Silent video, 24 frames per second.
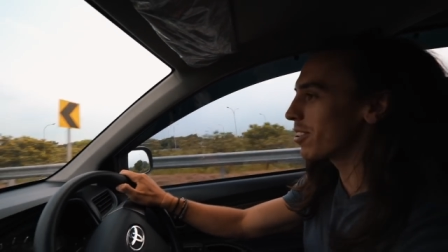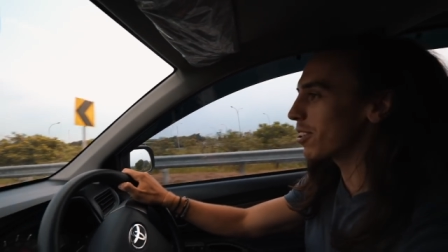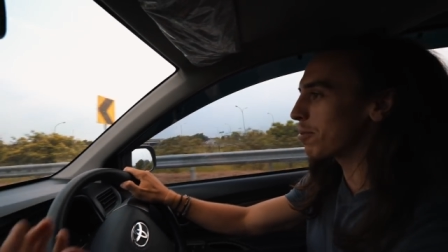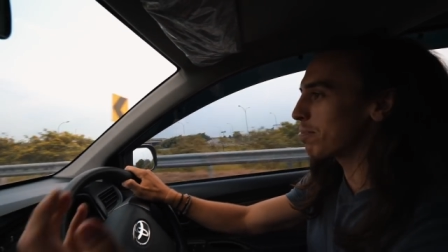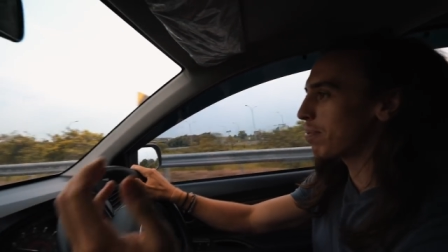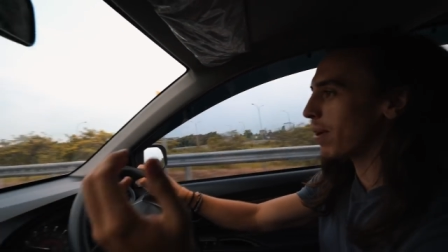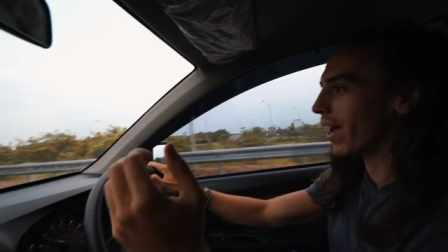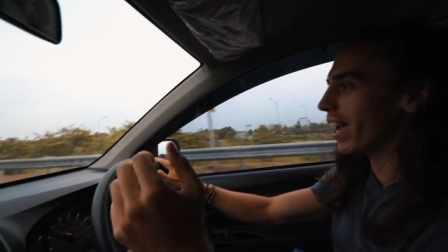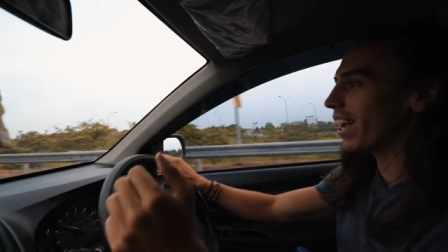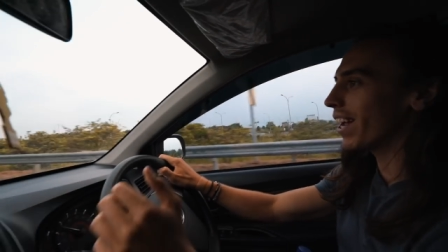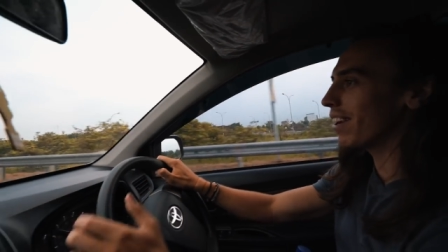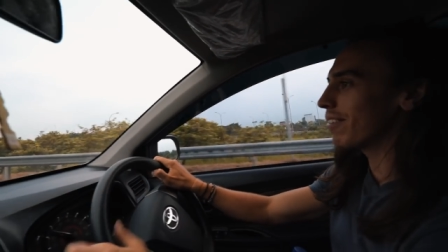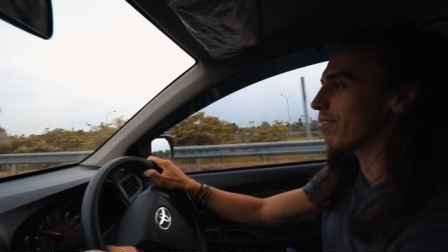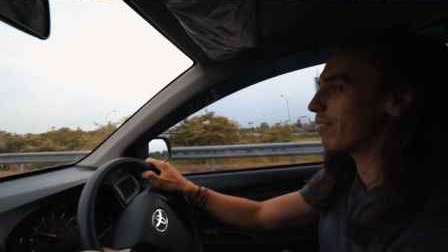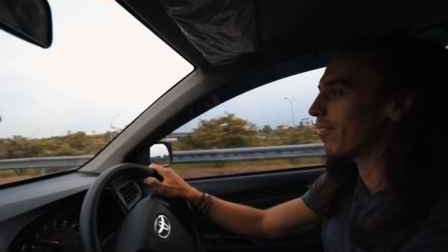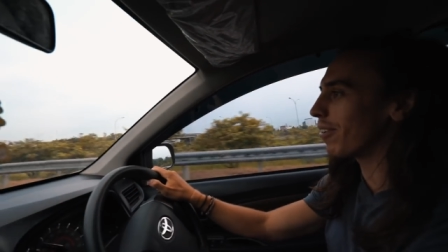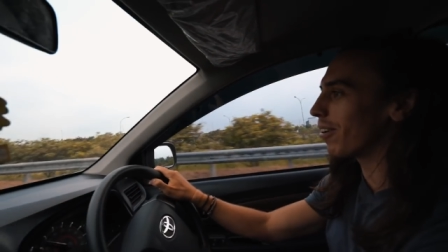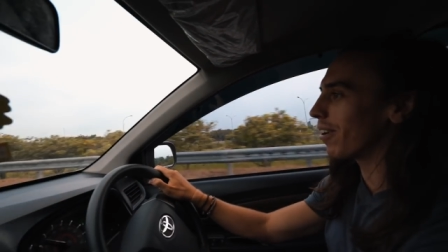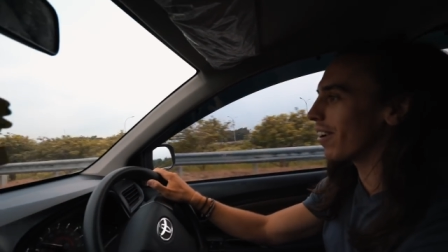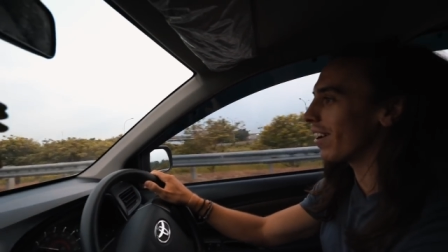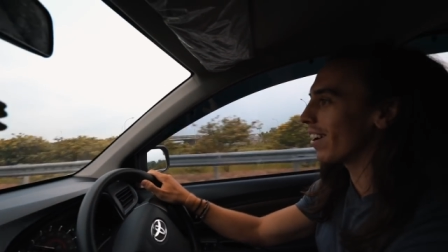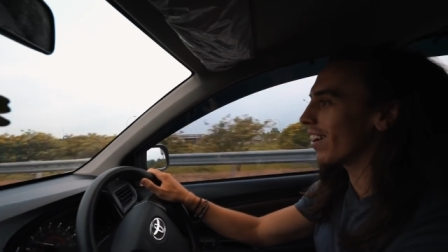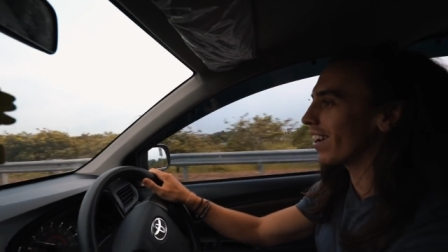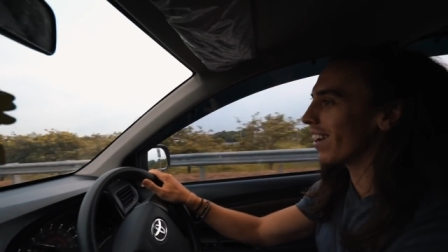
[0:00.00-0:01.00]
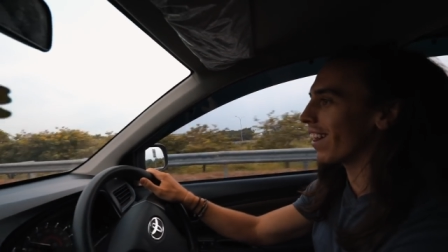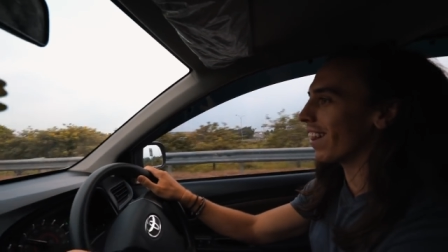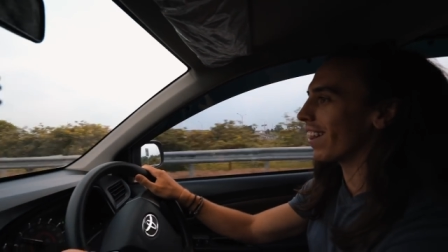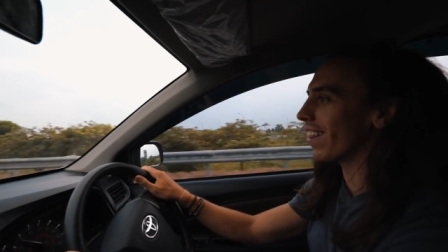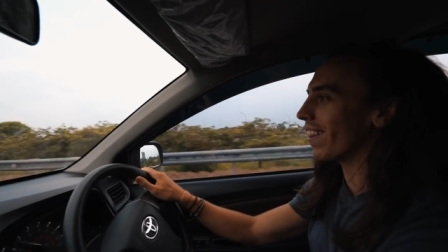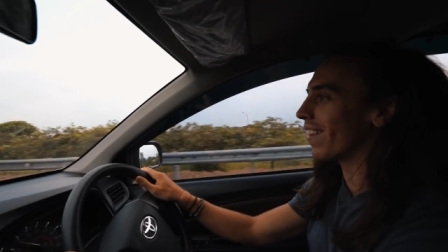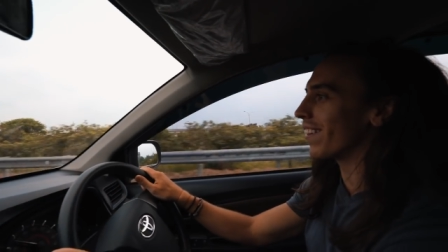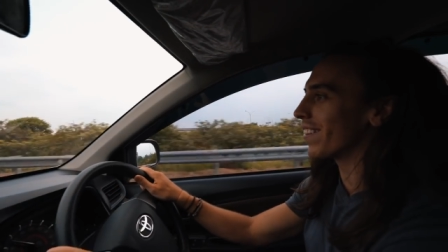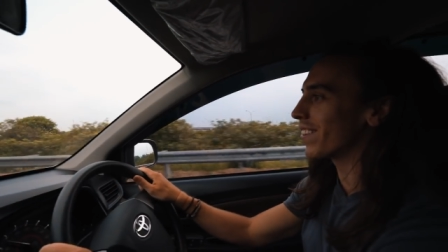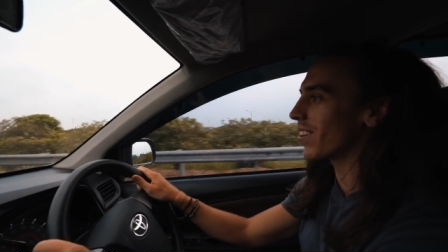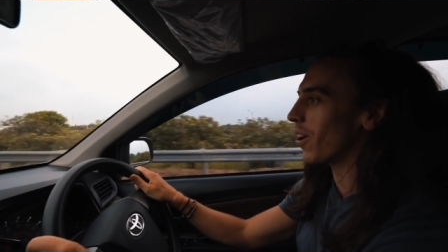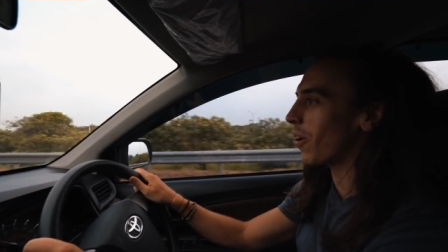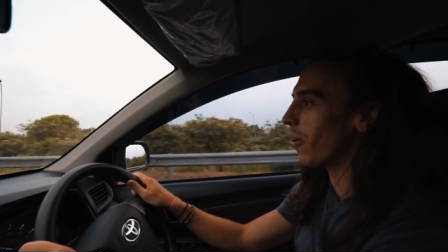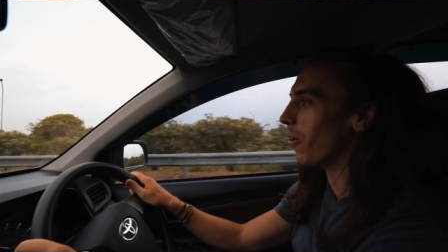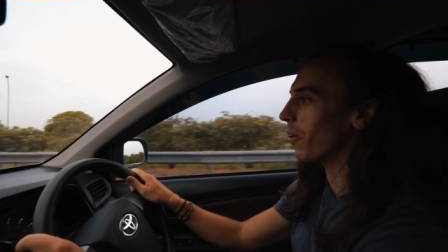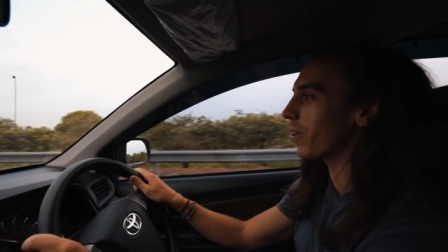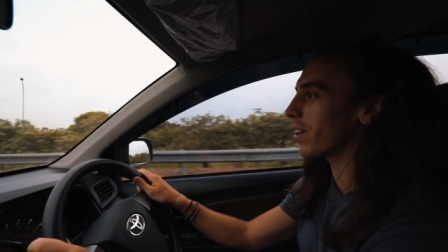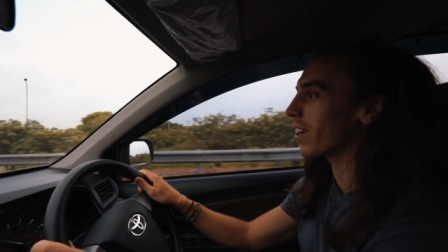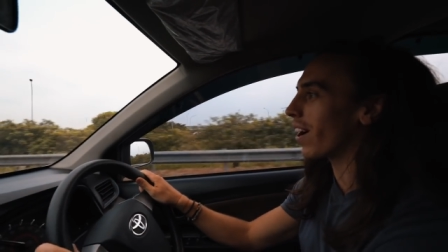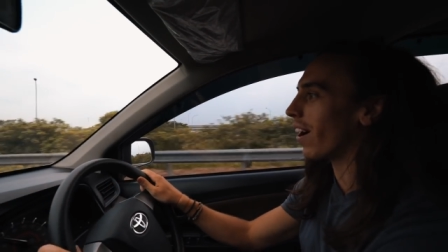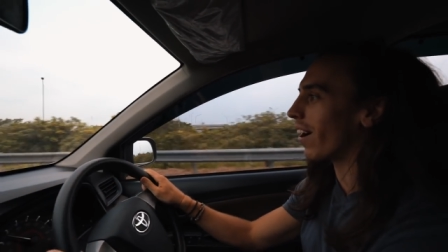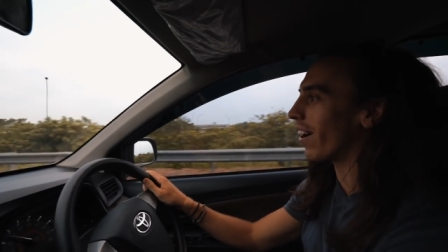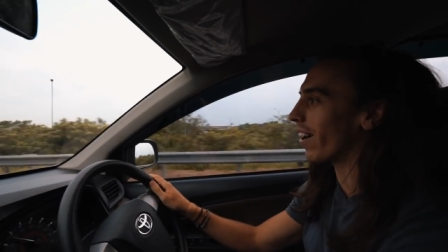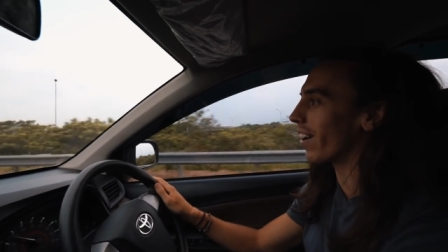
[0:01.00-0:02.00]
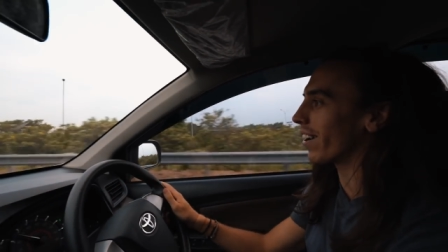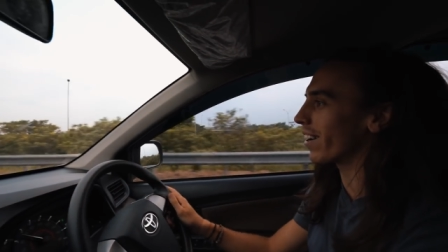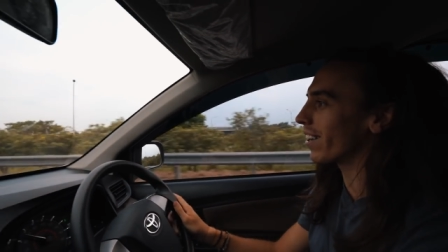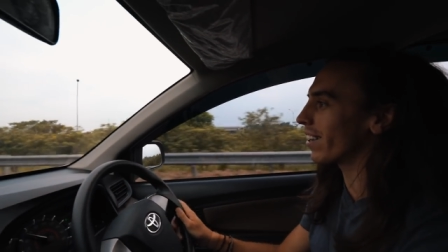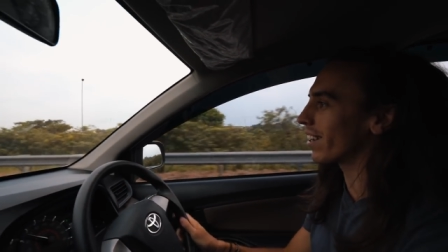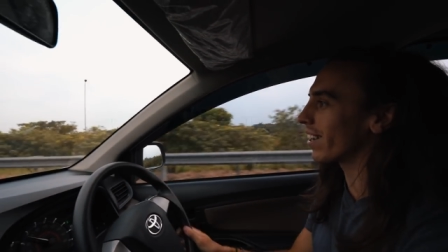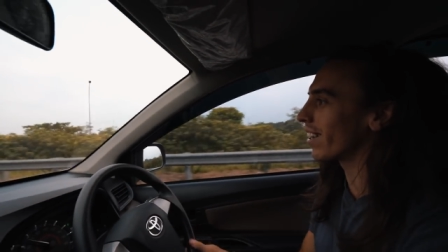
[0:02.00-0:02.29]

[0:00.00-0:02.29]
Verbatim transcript: just paid for the toll card,